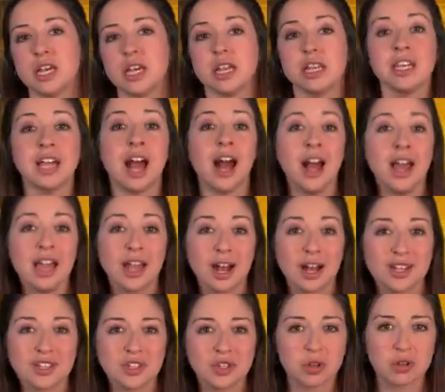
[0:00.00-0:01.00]
the
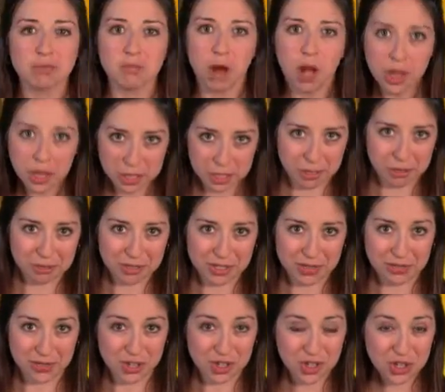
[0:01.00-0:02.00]
ions or molecules
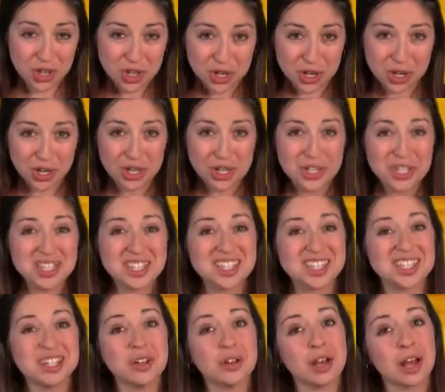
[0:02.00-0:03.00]
of the sugar could
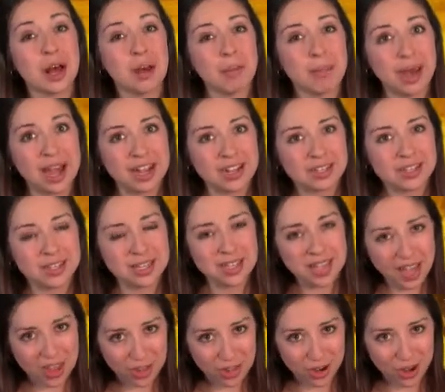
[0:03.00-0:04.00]
still come back
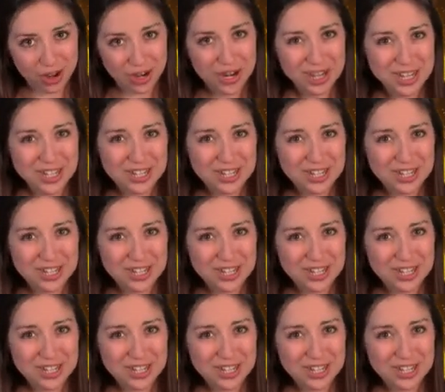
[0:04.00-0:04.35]
together